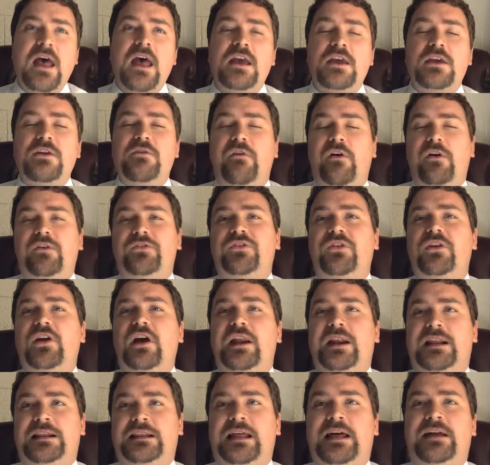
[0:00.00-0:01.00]
You've also
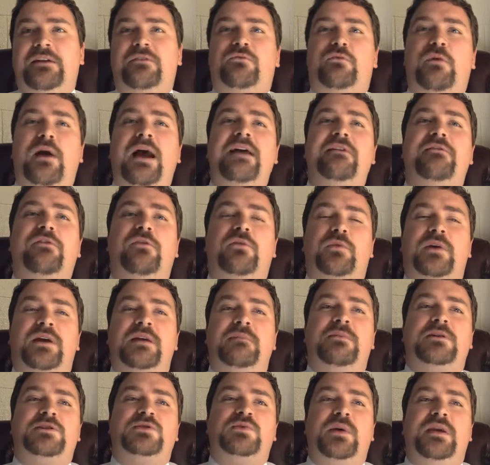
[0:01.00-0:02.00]
got a lot of
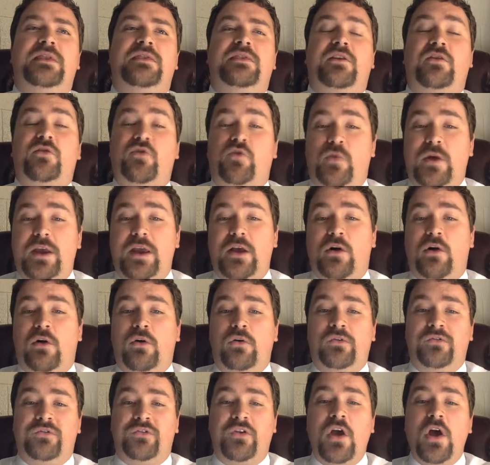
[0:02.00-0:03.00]
rivalry between the
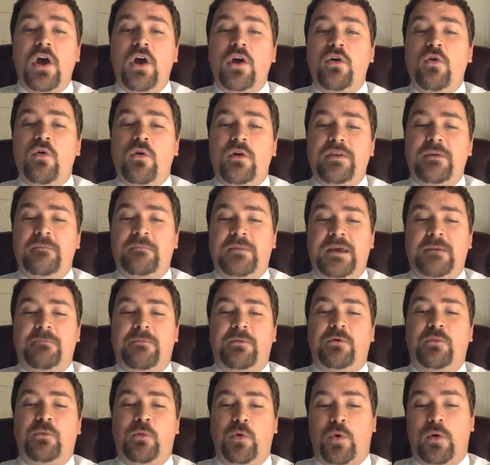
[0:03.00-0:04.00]
Creoles, who are the
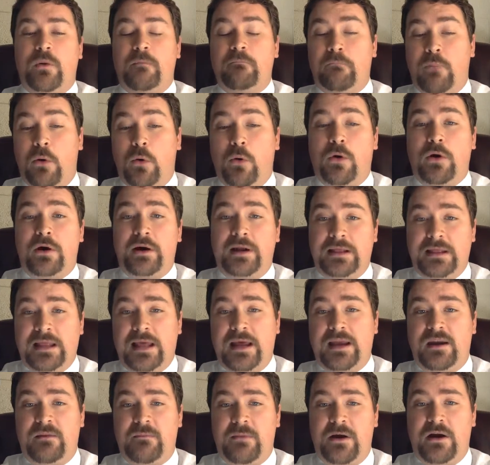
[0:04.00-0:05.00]
people who were born in
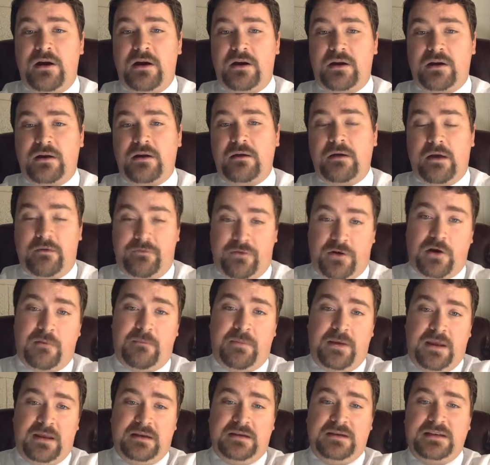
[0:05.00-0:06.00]
Latin America of
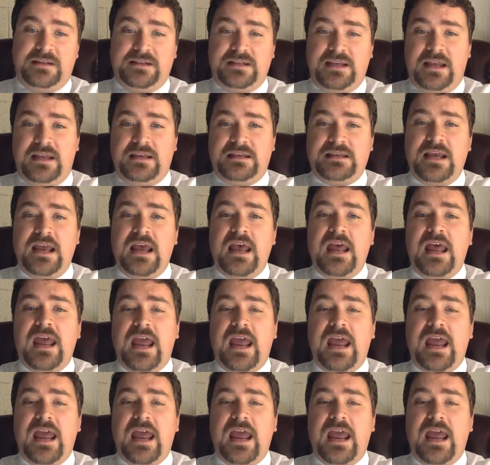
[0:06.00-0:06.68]
European descent,